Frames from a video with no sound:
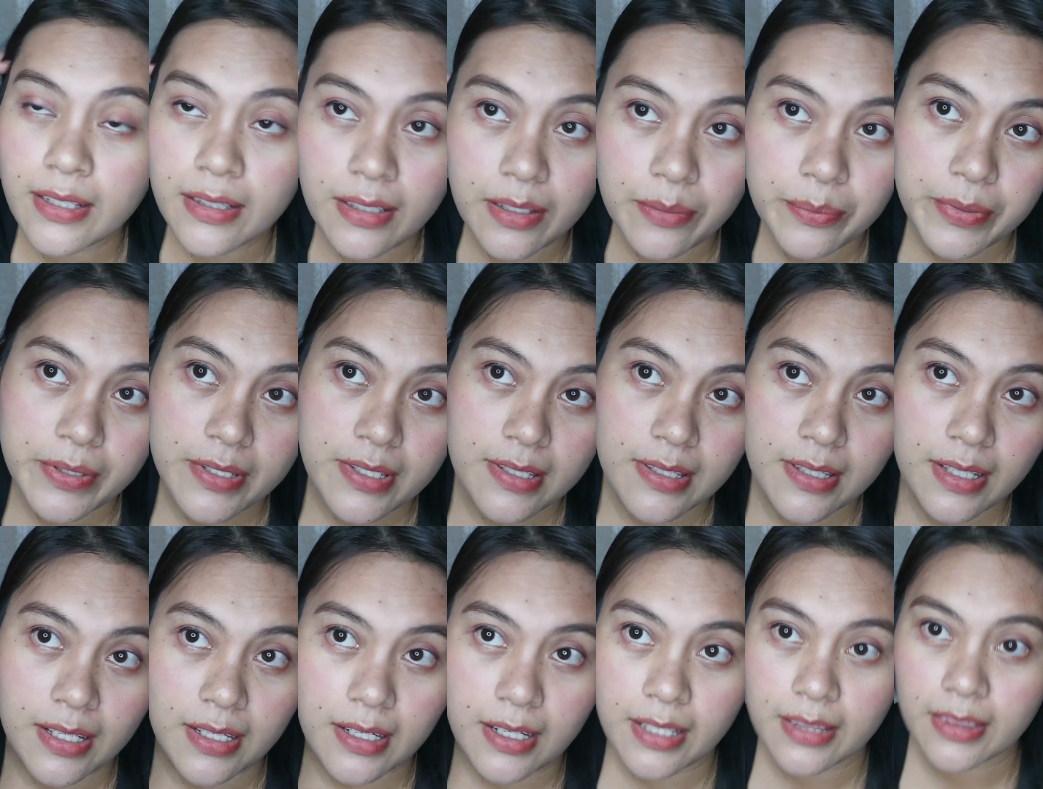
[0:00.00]
Tapos
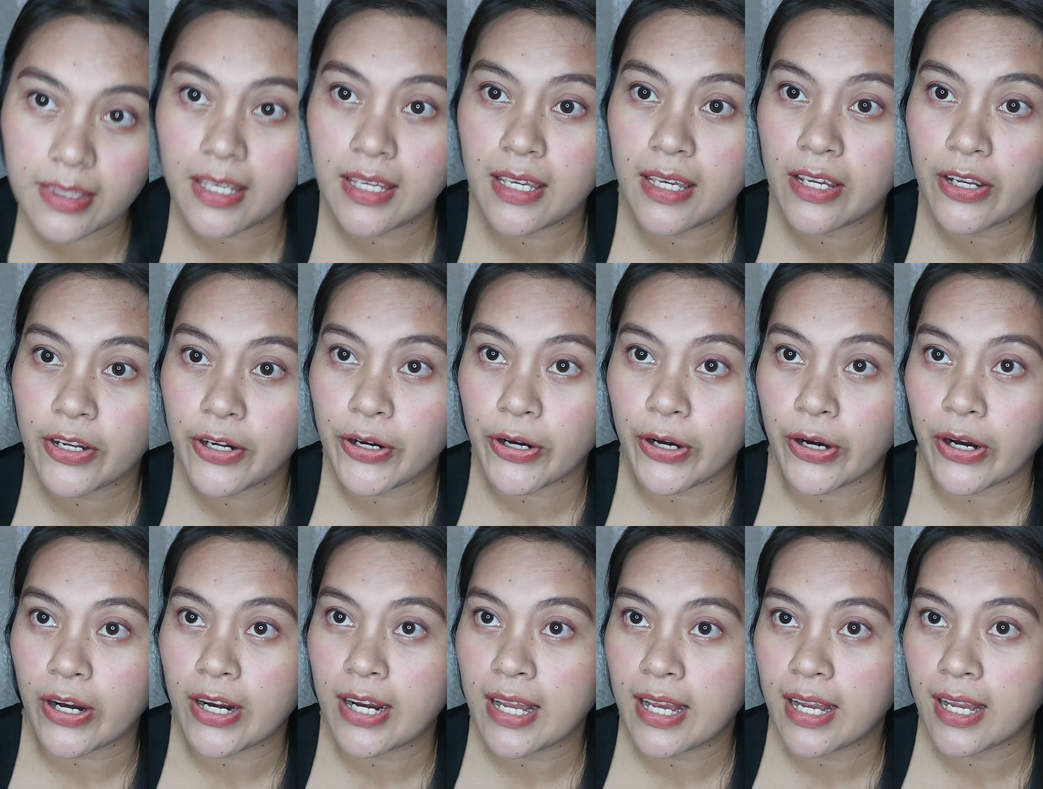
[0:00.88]
na nating
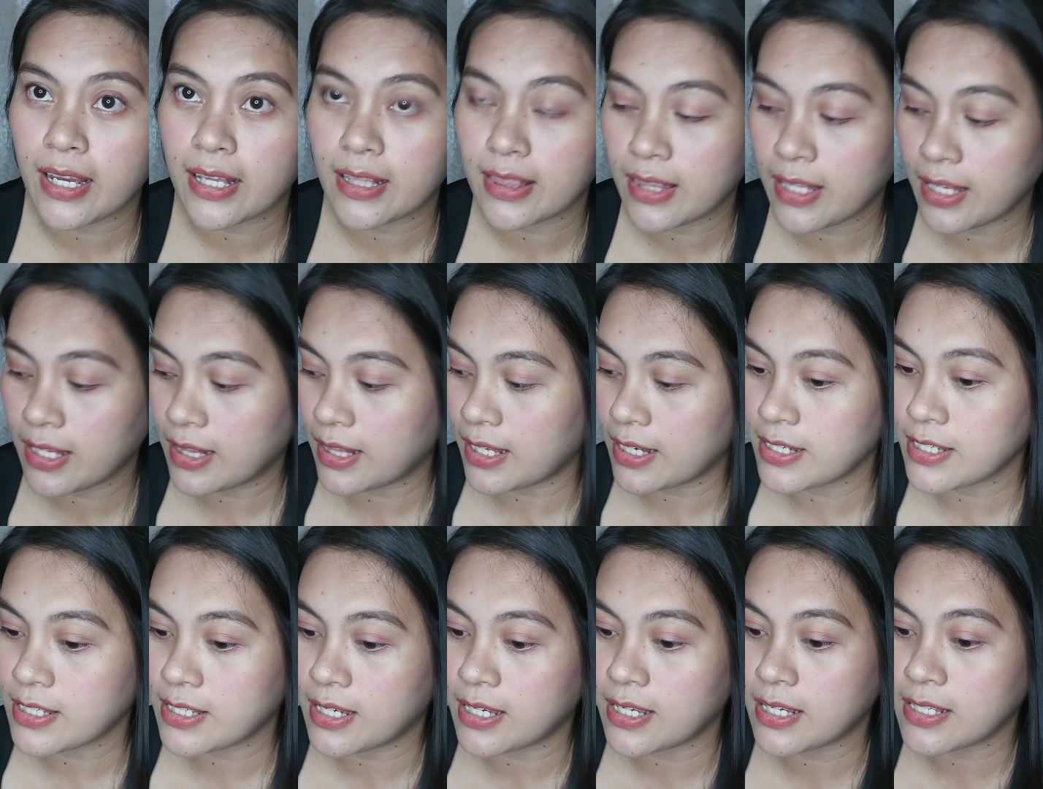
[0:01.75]
i-curl ang ating
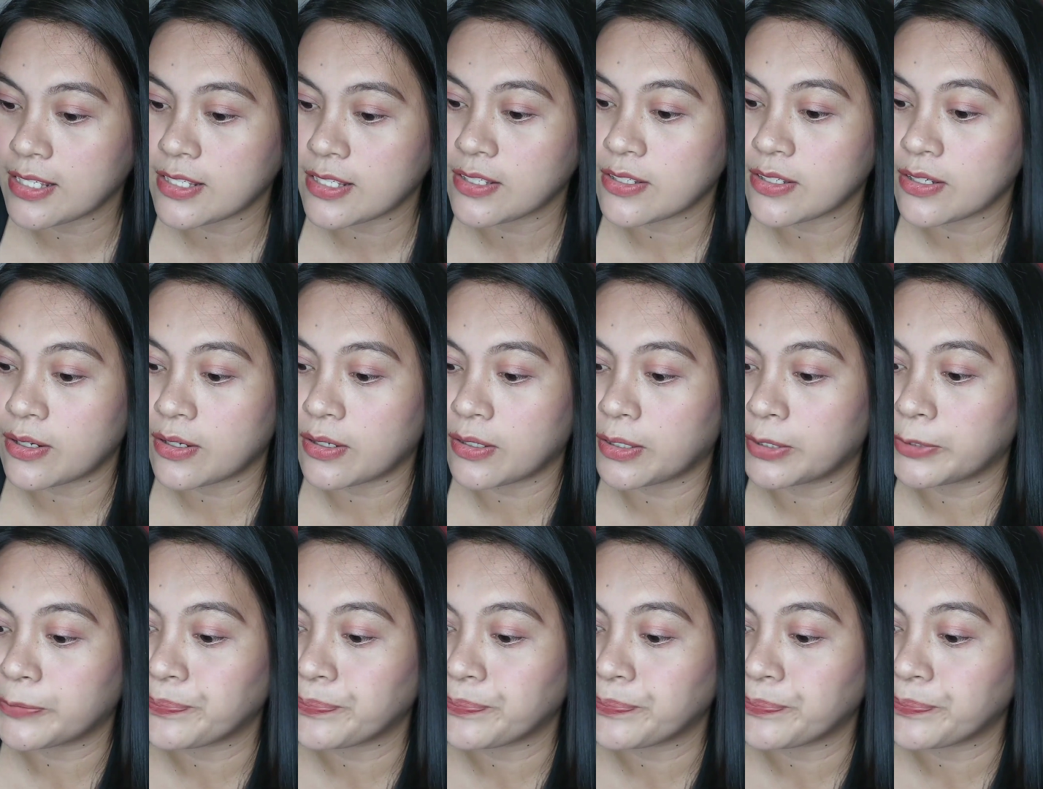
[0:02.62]
lashes. So,